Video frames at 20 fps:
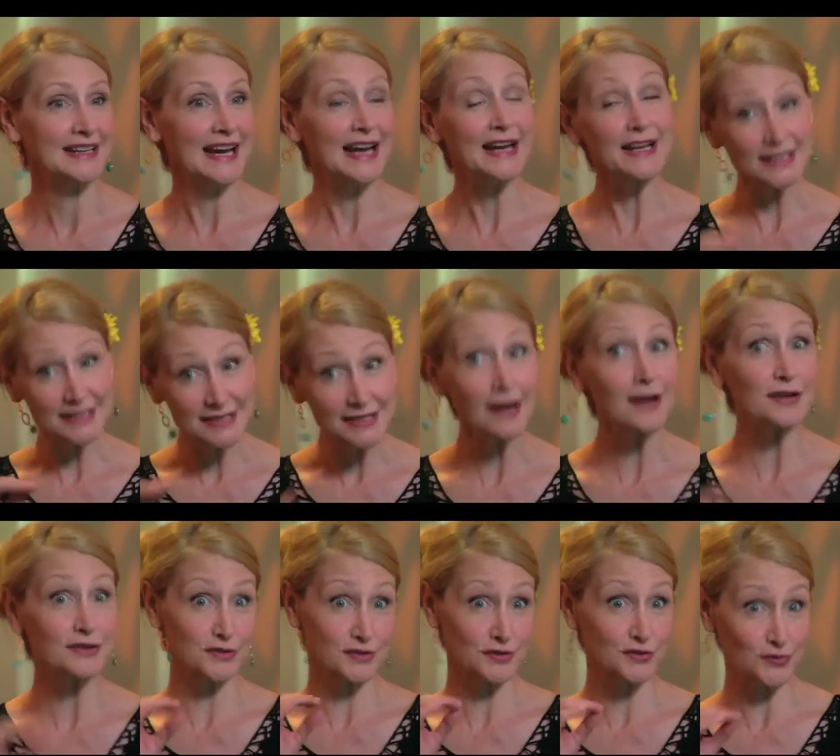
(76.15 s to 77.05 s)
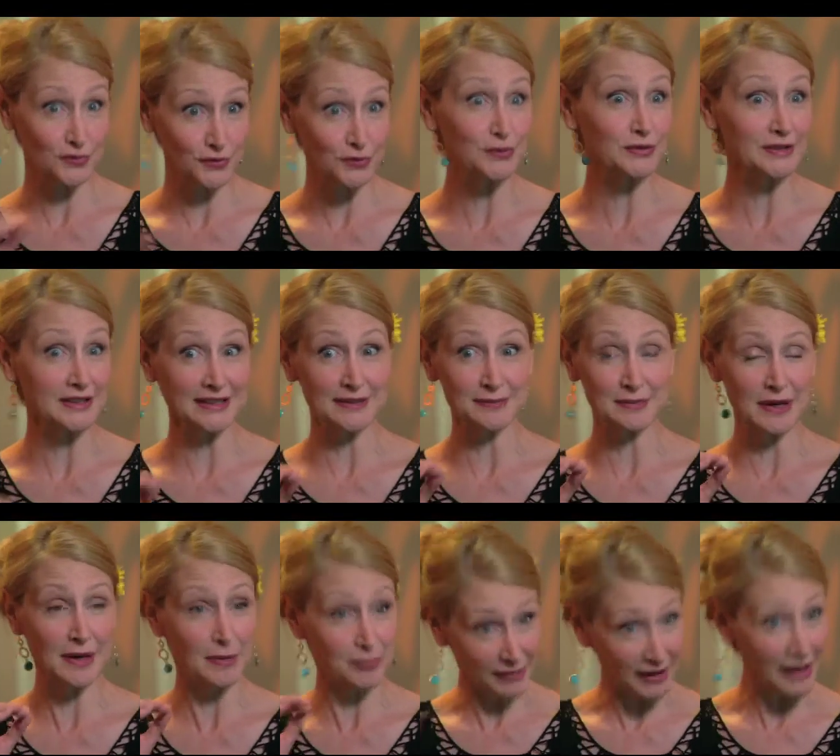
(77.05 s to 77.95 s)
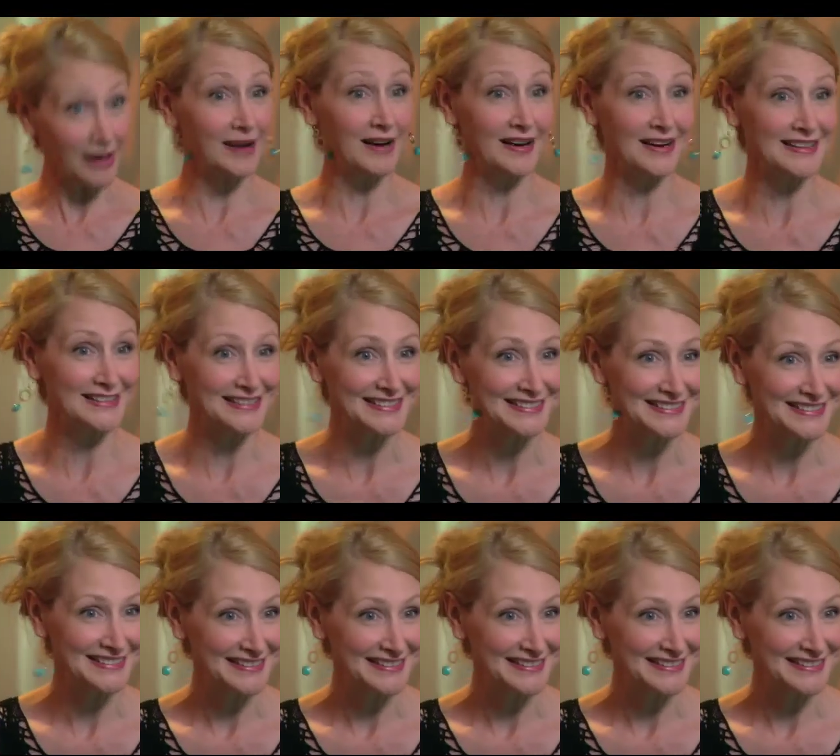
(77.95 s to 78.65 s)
and it does truly apply.